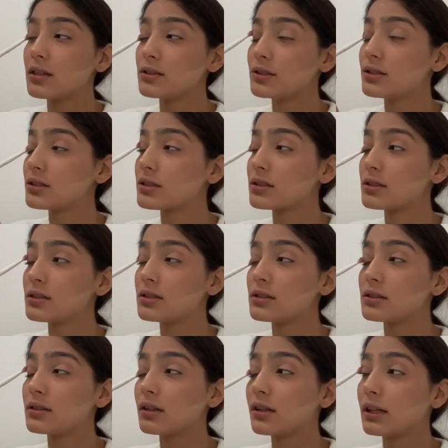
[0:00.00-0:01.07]
Just
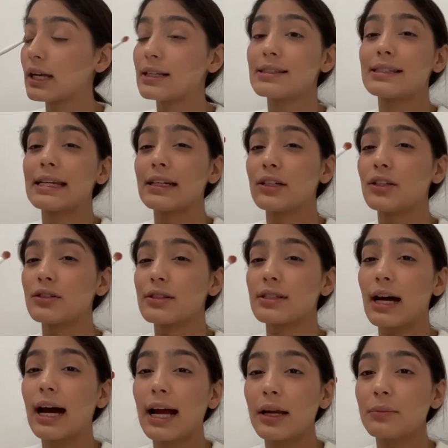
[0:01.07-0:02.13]
like take your
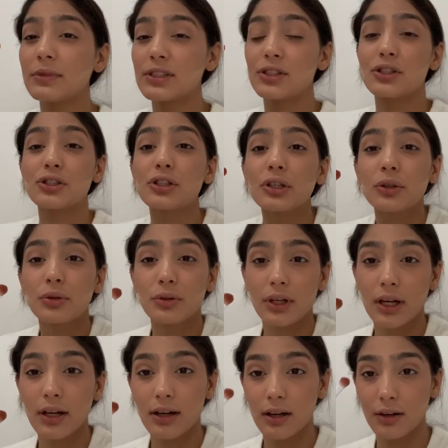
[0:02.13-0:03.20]
time. The
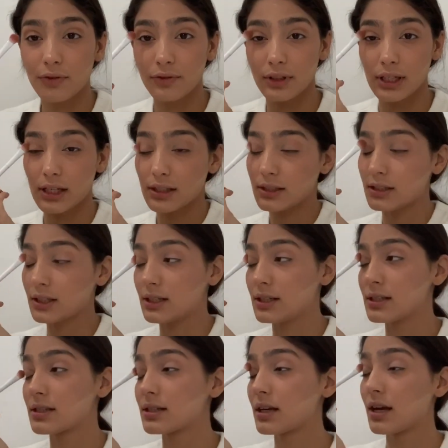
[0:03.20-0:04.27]
secret of this
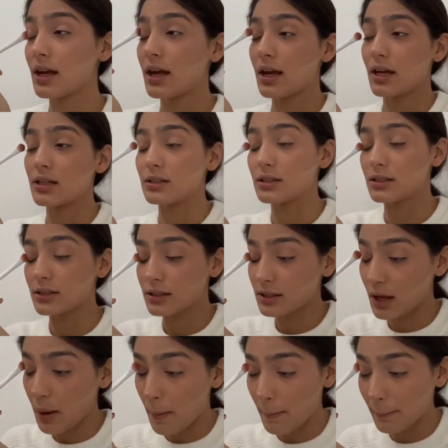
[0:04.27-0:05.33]
is
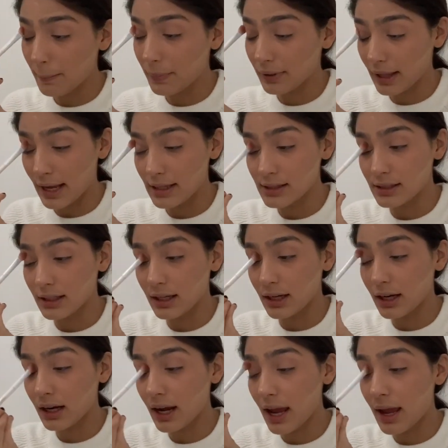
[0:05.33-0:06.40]
just
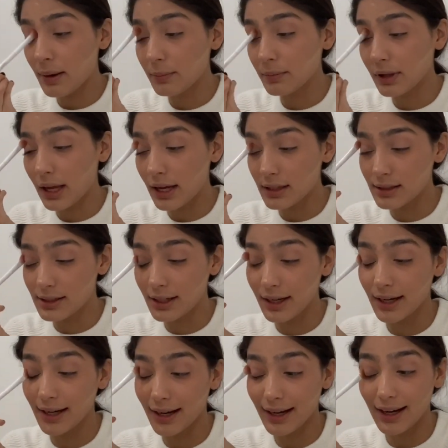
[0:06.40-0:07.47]
blending and
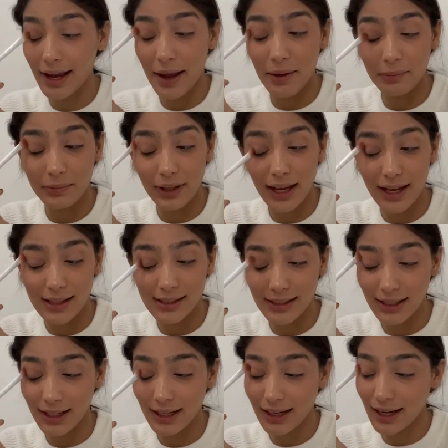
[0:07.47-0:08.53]
blending and
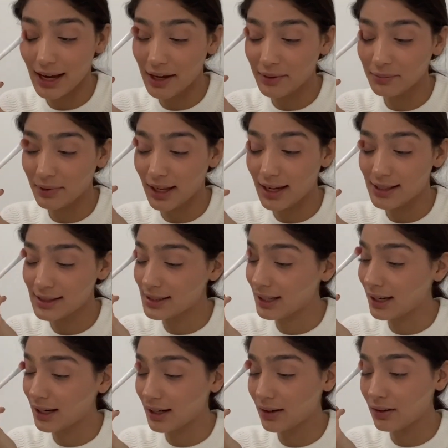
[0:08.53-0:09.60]
blending and
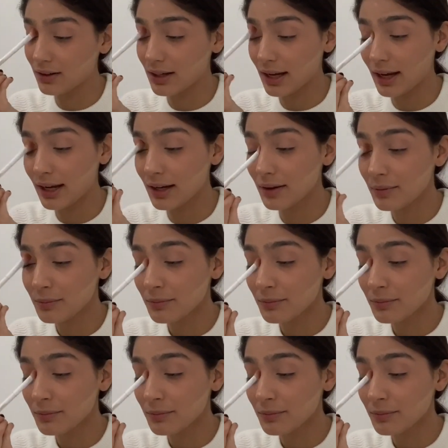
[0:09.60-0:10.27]
blending, okay?